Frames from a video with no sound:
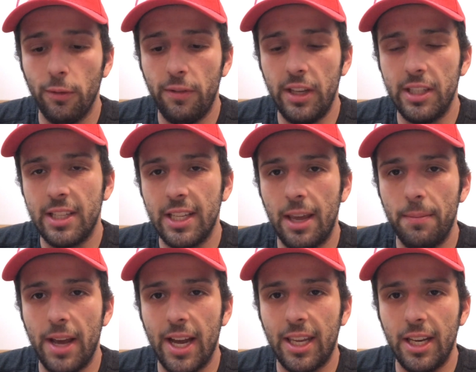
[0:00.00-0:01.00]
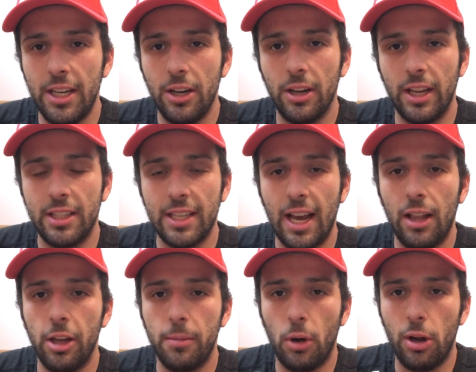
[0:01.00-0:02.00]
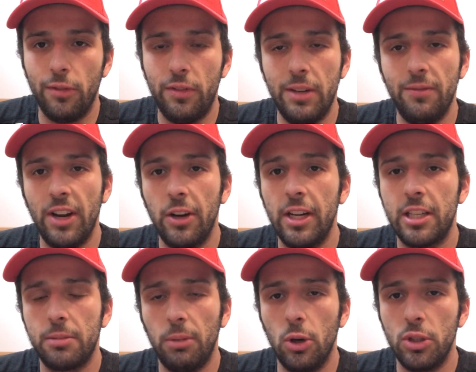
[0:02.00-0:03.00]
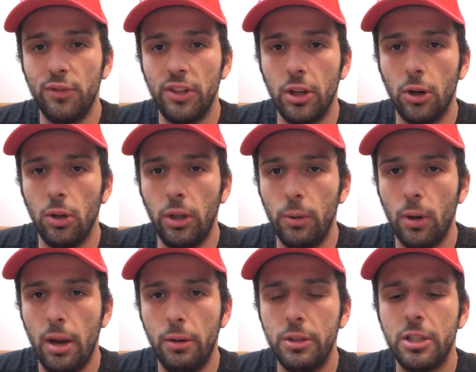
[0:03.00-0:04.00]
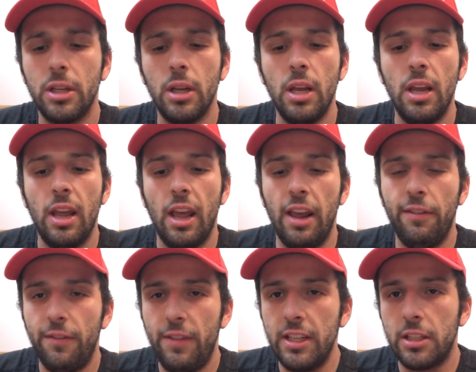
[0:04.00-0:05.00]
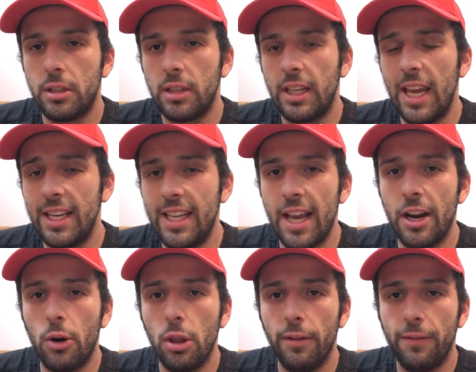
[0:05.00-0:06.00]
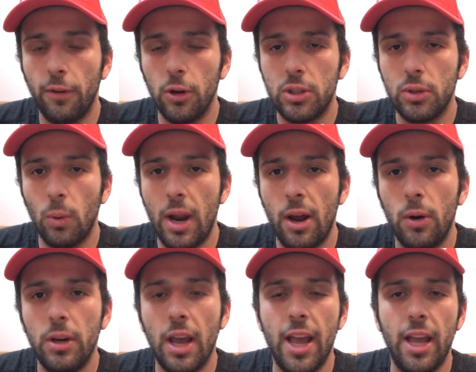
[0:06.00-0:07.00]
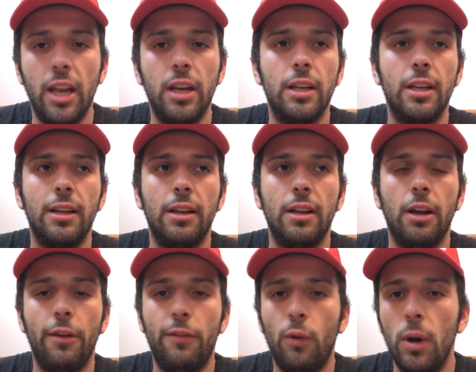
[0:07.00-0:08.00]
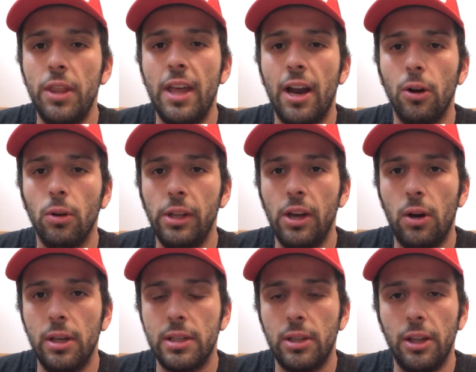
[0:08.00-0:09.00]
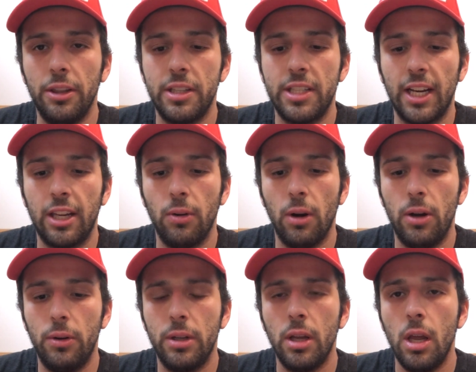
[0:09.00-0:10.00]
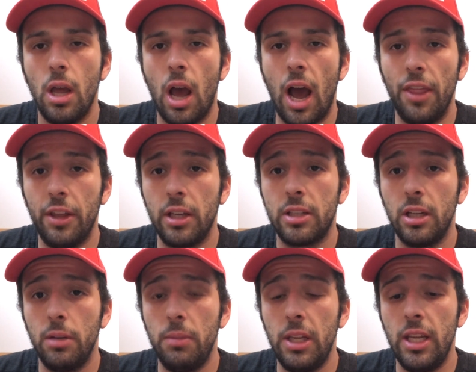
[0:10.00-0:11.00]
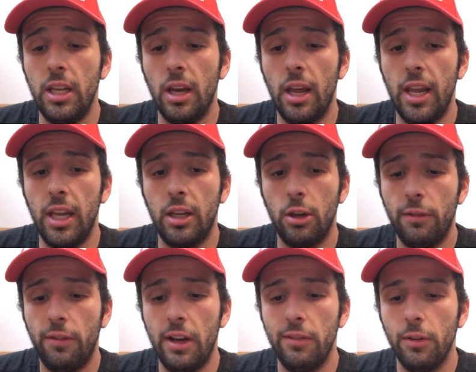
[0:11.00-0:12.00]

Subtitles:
Vince to get back in here against a guy like Bonfim, very explosive in the early rounds. If Vince can get out of the first round and avoid that early onslaught in the second round, I think it's going to be a good fight for